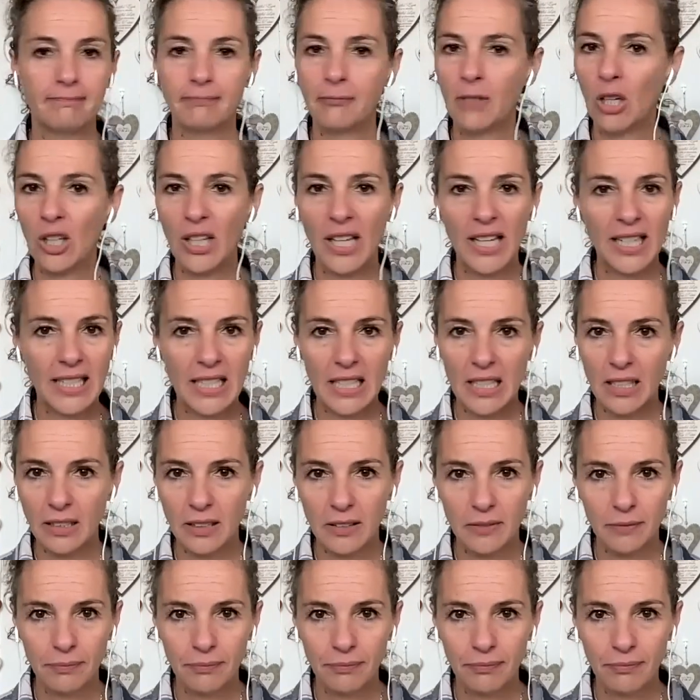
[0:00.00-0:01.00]
Not
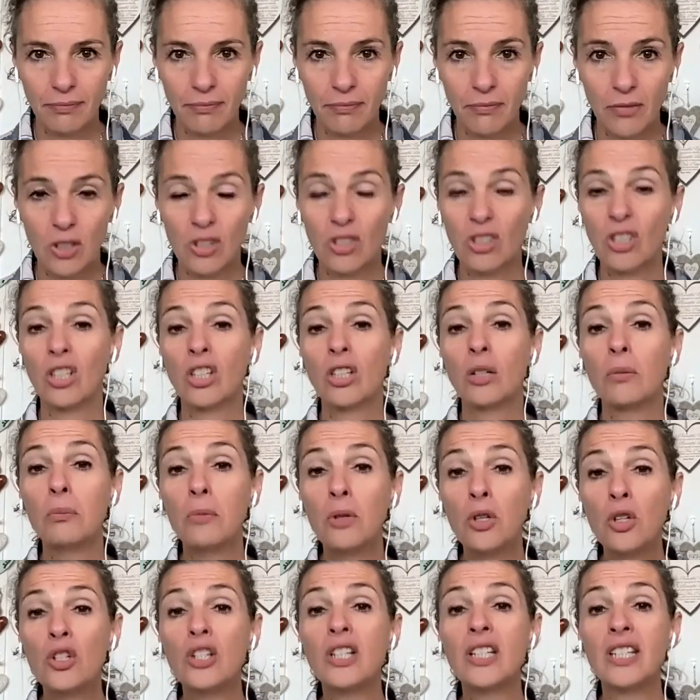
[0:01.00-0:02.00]
ideal, because the
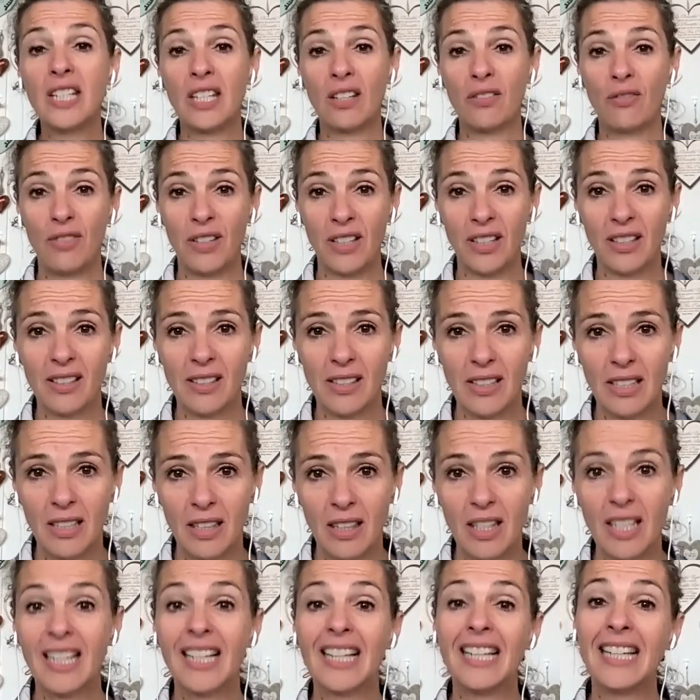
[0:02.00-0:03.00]
community feels
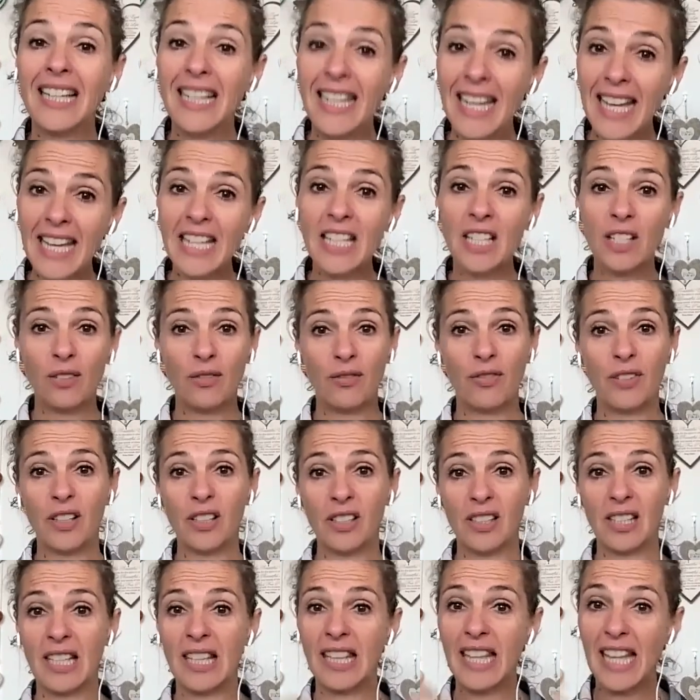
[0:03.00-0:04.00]
it, the collective
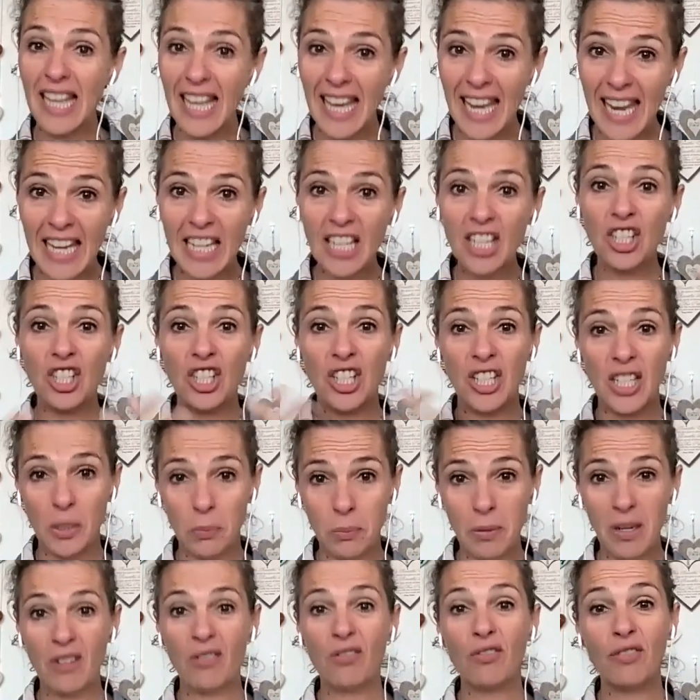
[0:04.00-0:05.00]
feels it, the energy
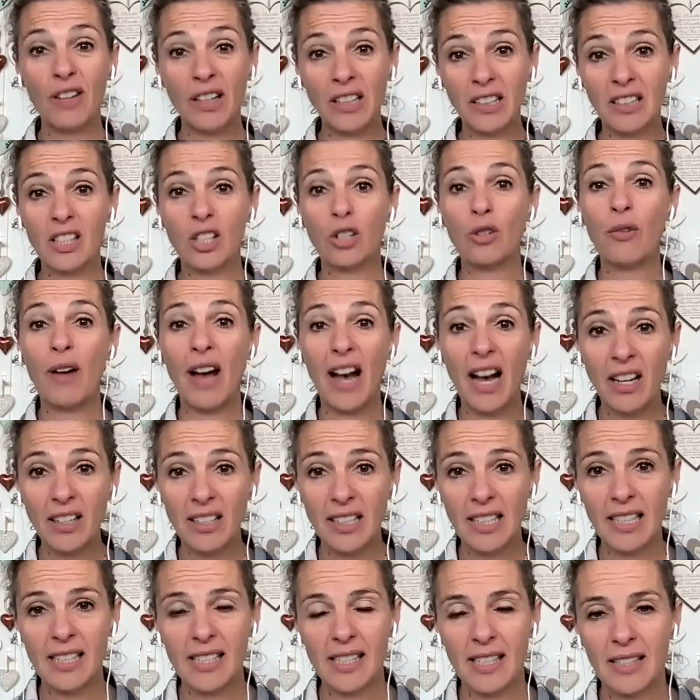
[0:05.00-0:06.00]
has been felt
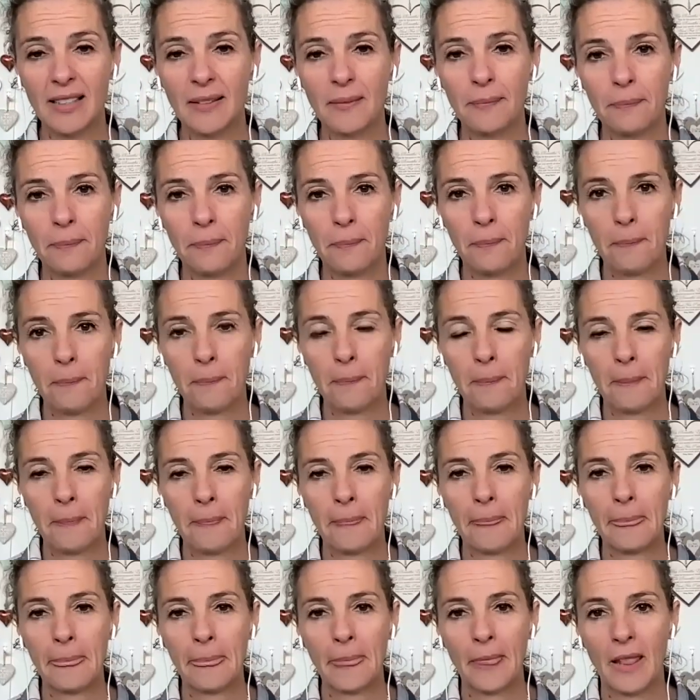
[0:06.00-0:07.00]
around us.
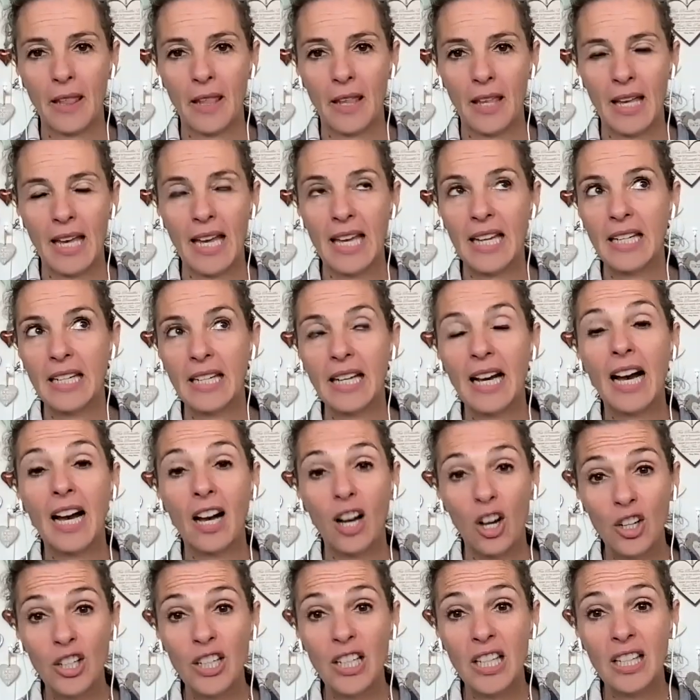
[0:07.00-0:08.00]
And
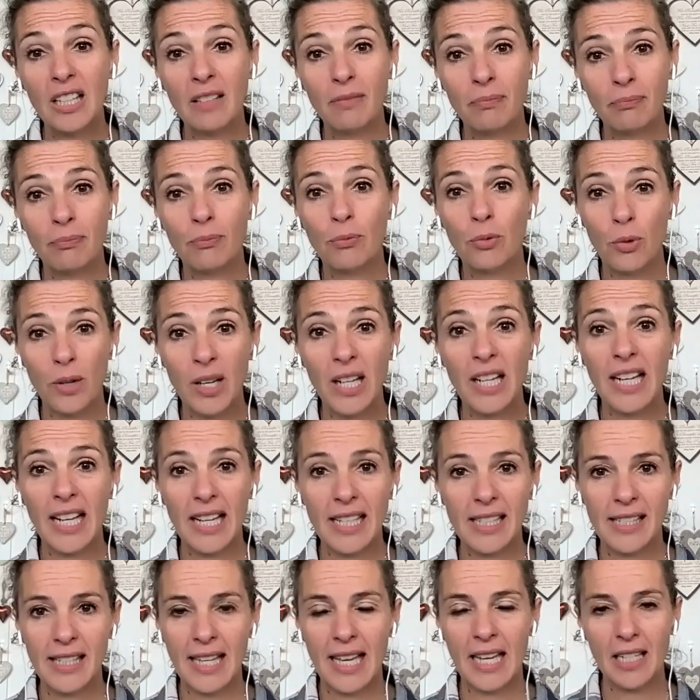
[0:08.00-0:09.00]
I only
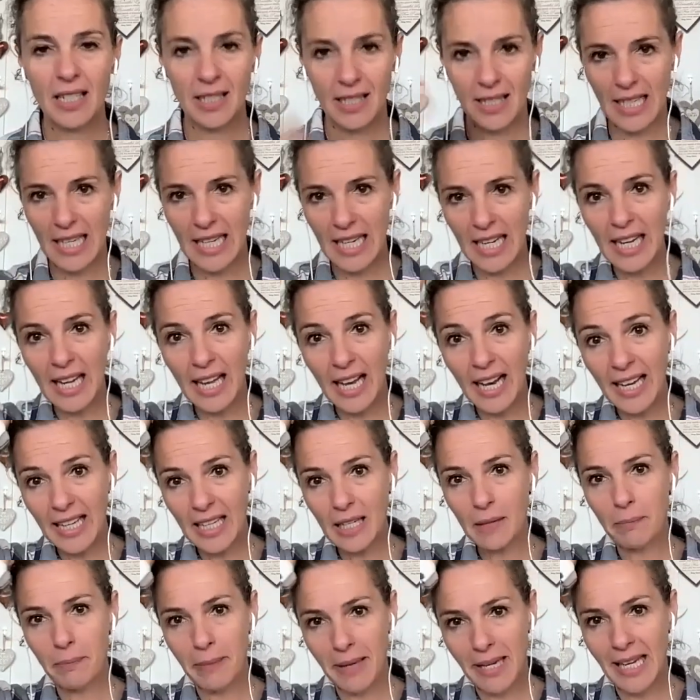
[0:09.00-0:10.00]
realized that in
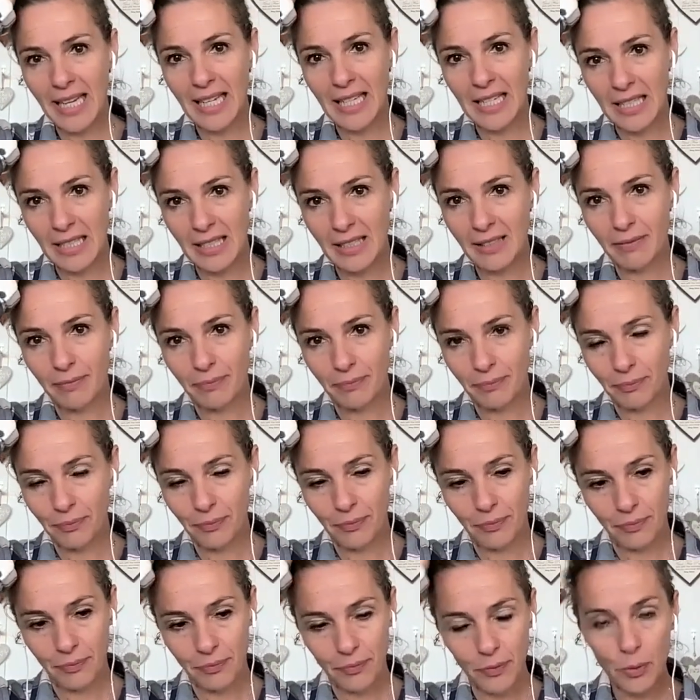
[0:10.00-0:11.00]
lying in bed and
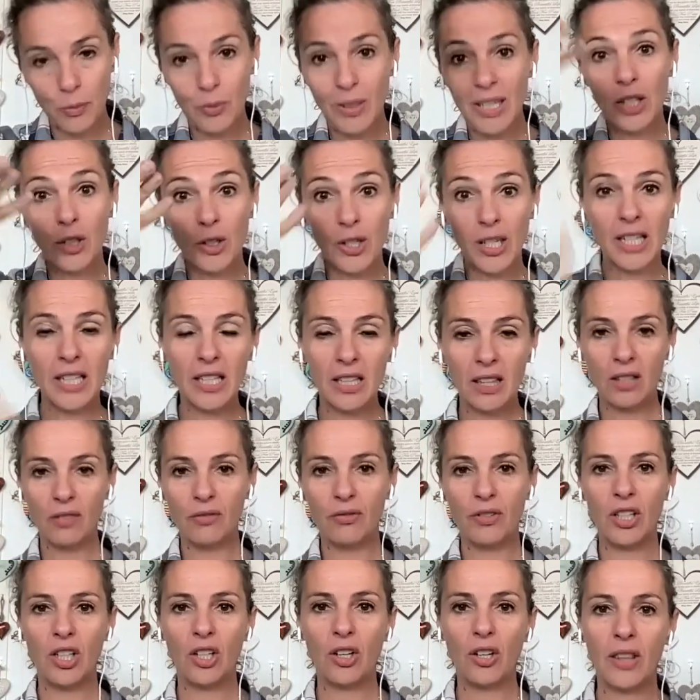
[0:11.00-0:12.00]
re-looking at
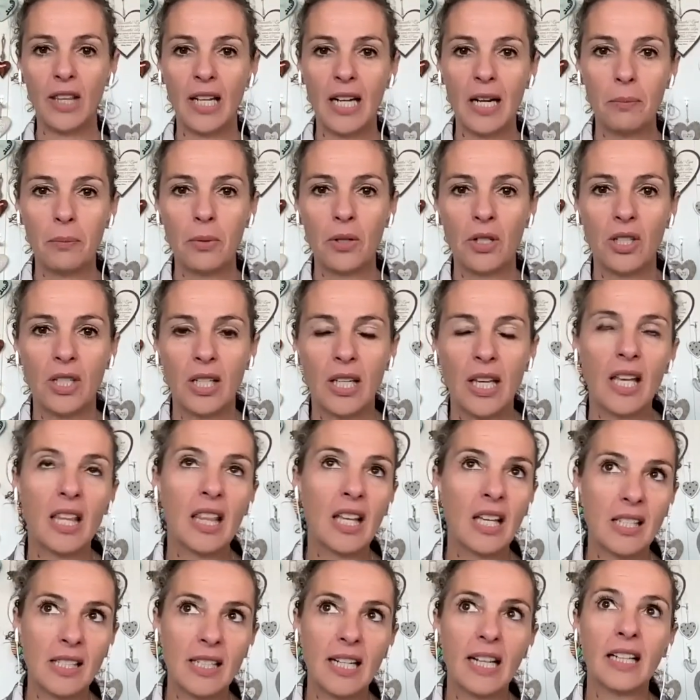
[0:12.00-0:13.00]
the video that I put
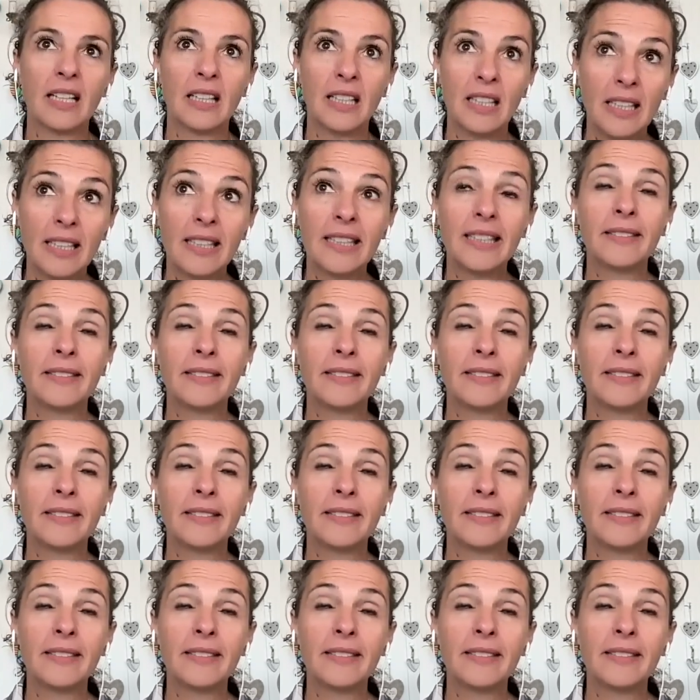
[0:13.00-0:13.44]
together, I was like,